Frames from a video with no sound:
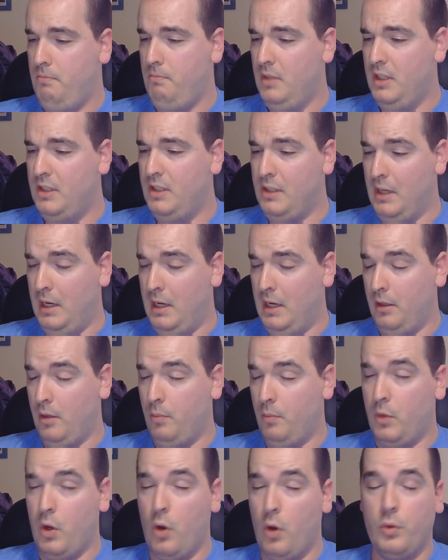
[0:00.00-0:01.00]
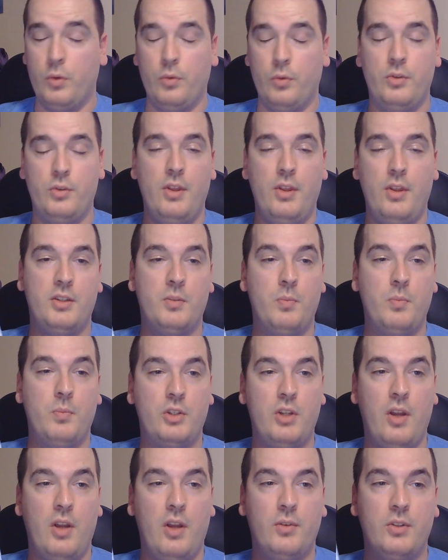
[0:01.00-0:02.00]
seeing them go through this
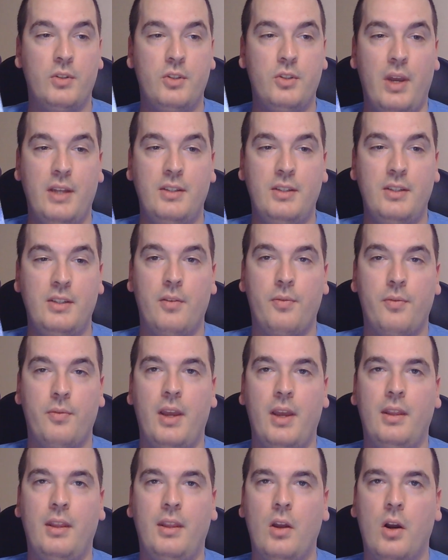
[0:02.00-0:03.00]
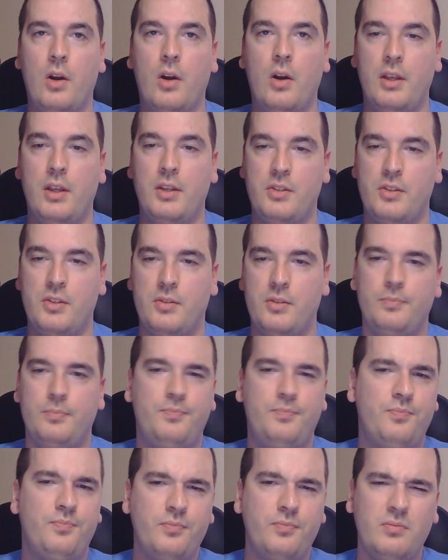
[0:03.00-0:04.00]
much effort to identify the artists,
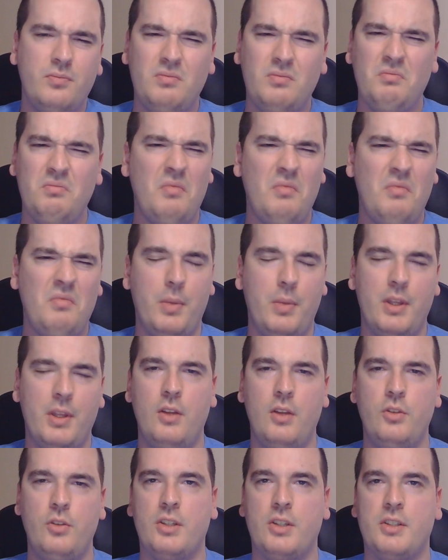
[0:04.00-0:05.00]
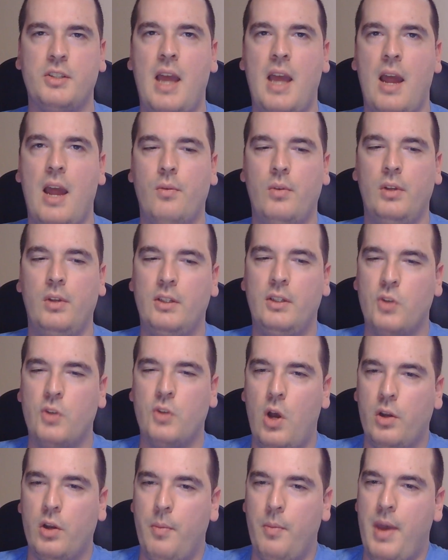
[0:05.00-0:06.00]
but then just not really
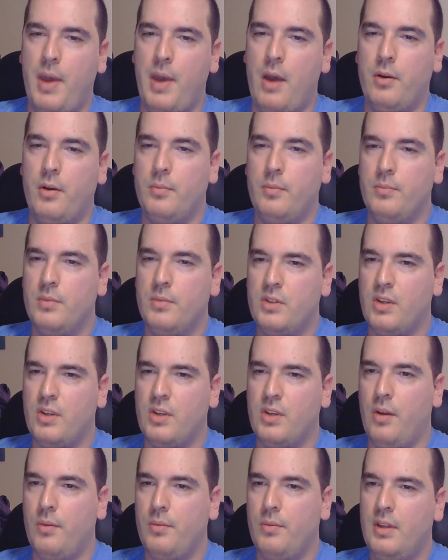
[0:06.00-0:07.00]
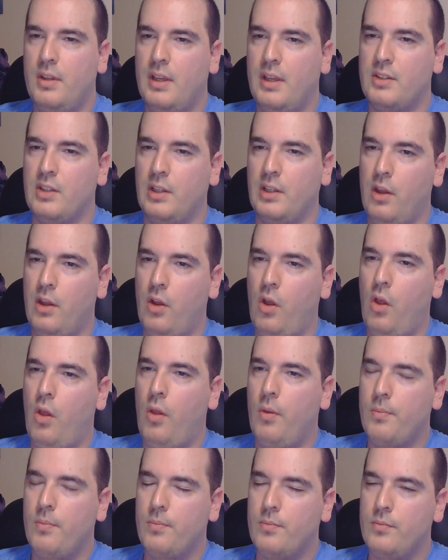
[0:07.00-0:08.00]
talk about them. So that's a
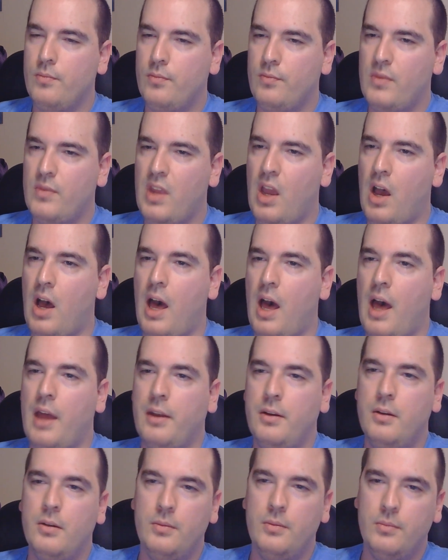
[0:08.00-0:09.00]
little odd.